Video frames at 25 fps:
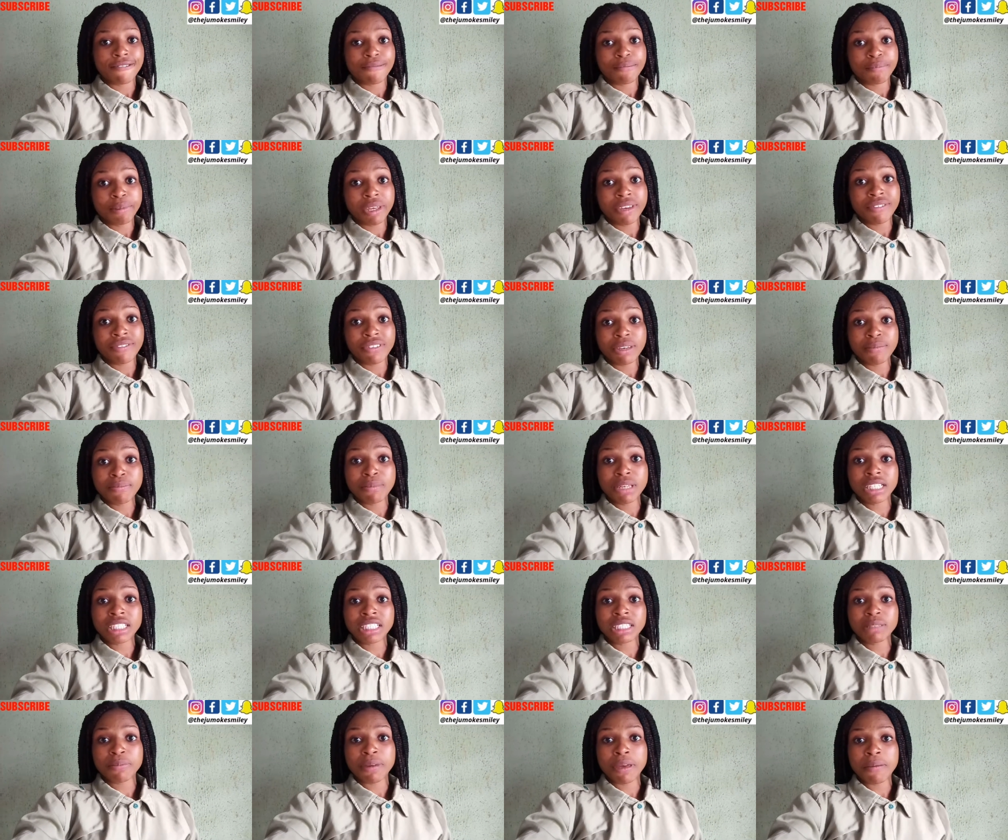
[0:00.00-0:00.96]
PV
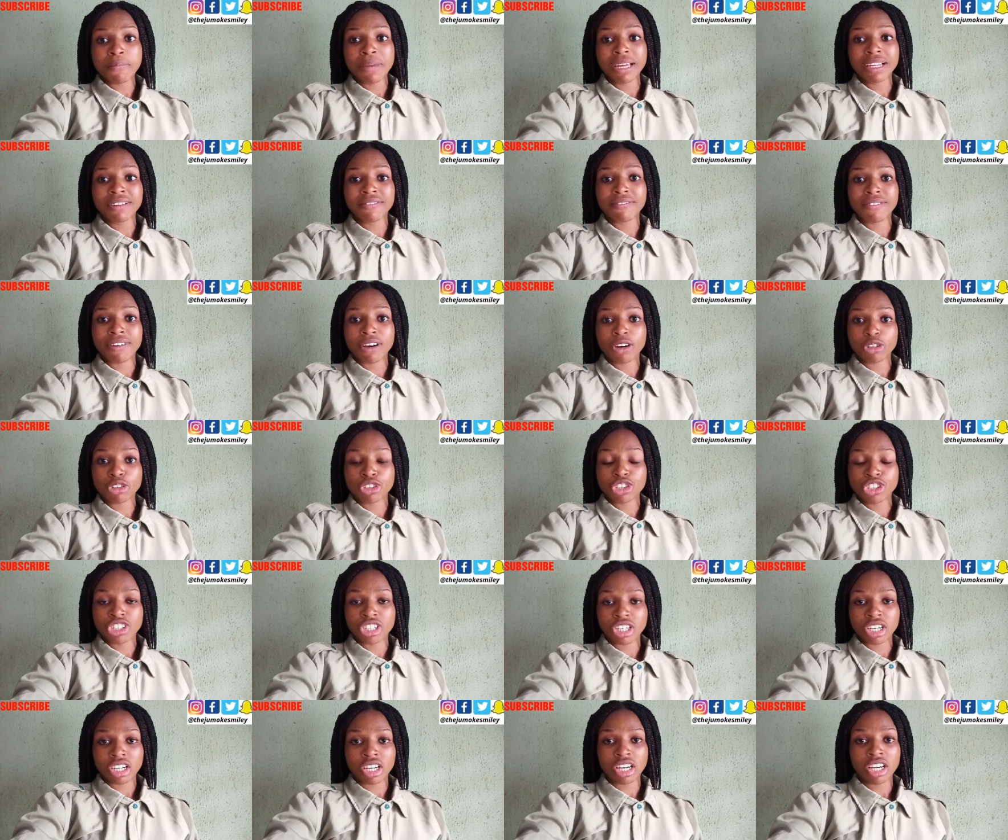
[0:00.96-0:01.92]
means payment
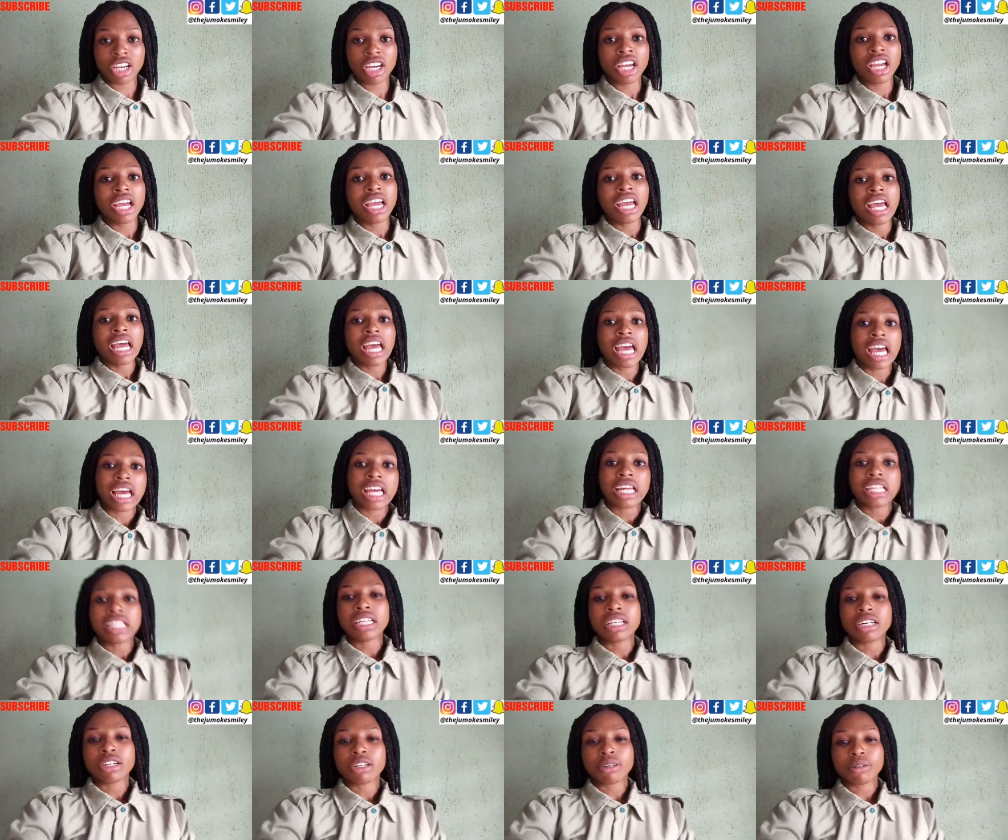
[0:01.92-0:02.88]
voucher,
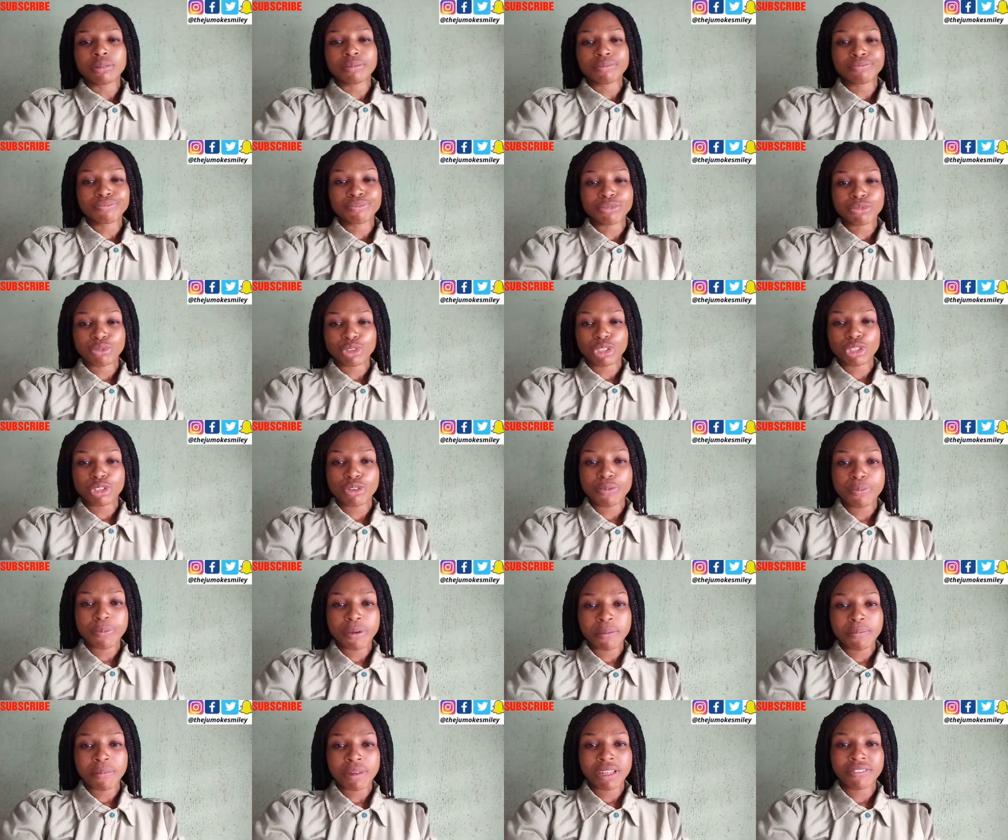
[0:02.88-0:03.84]
and we do
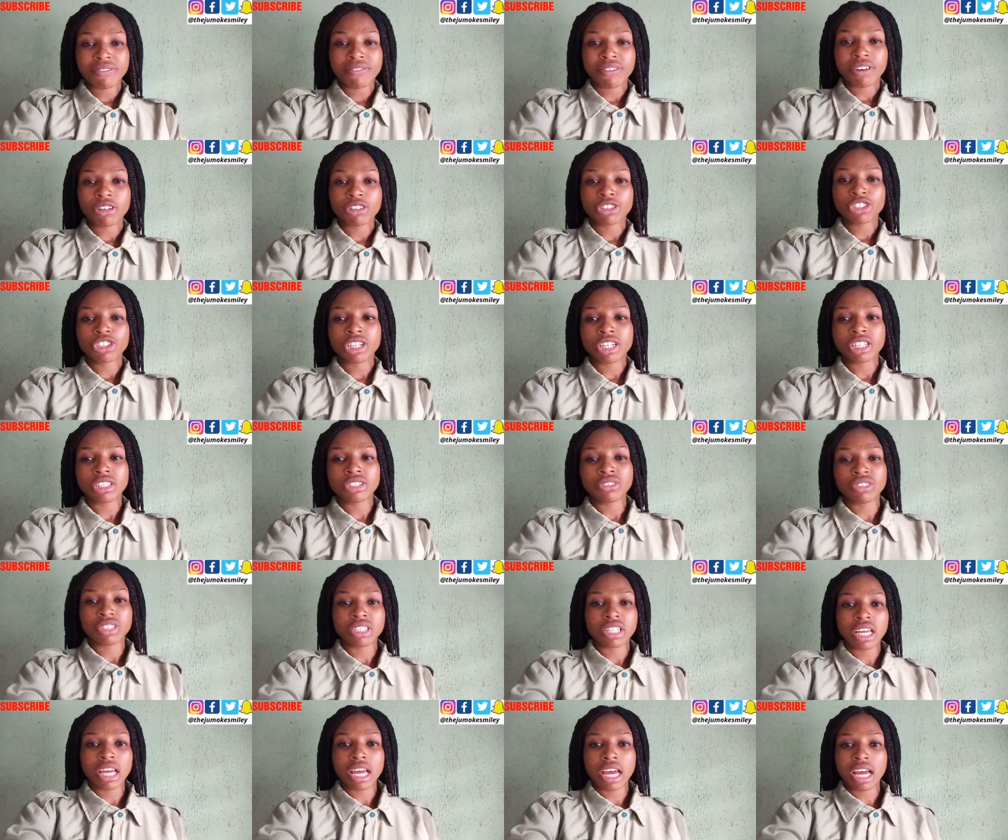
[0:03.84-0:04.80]
payment voucher
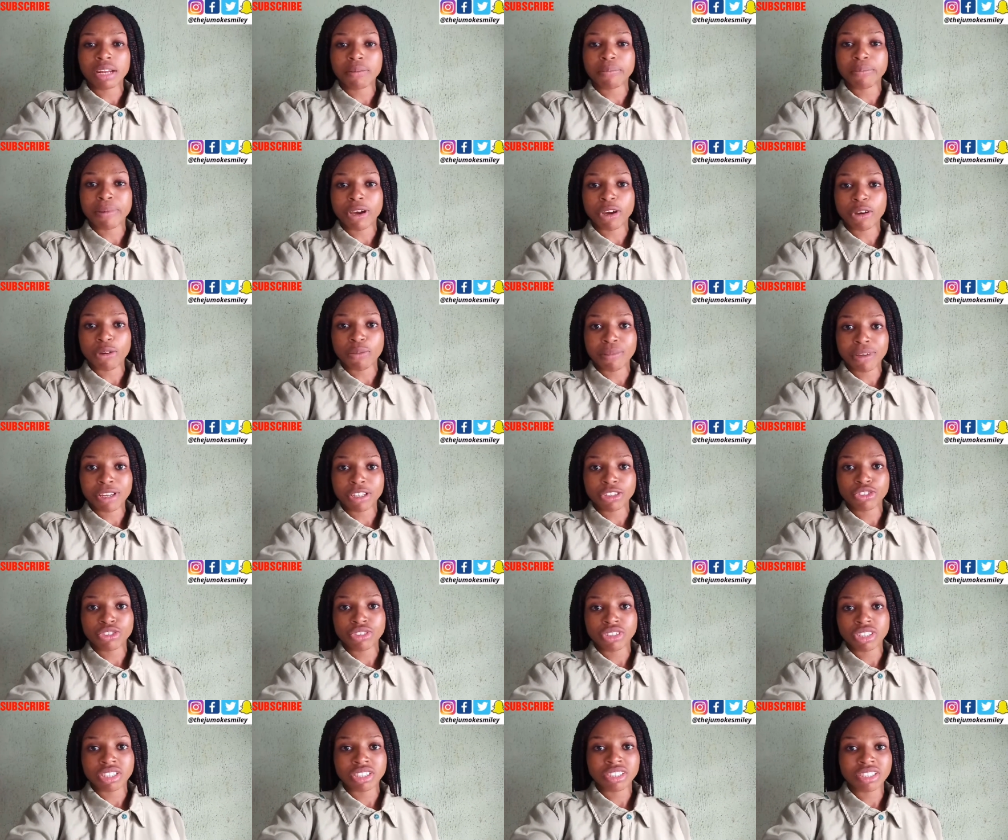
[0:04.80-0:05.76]
today and
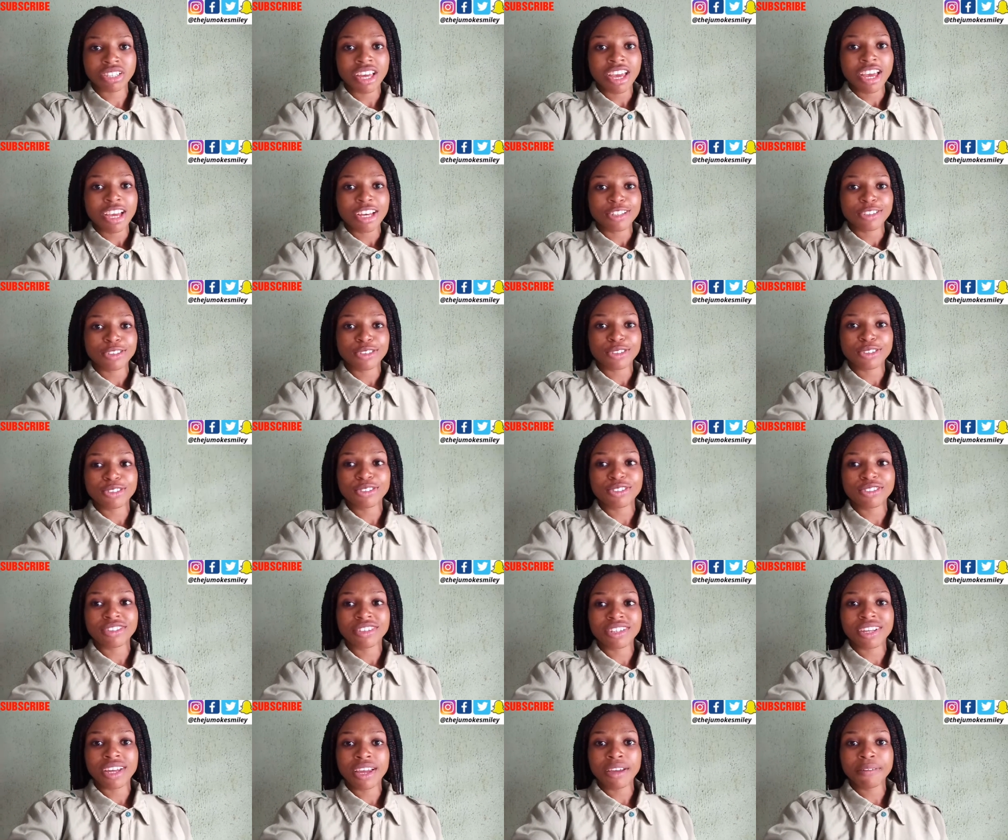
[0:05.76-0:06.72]
biometrics. So
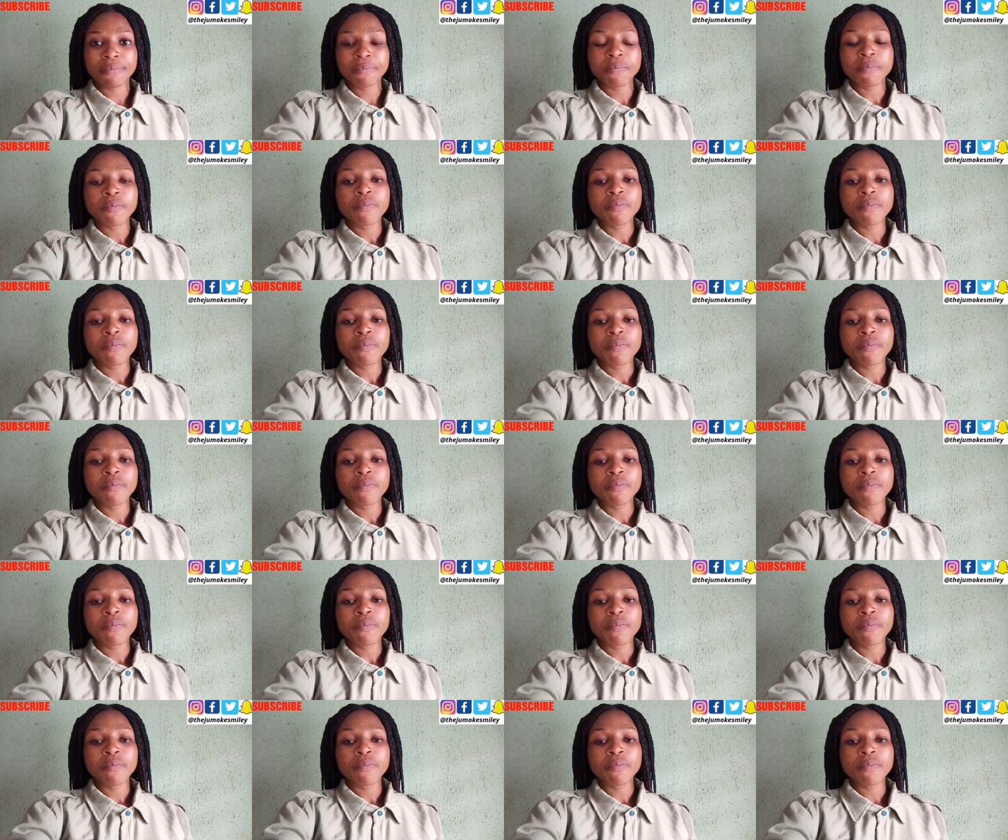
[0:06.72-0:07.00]
today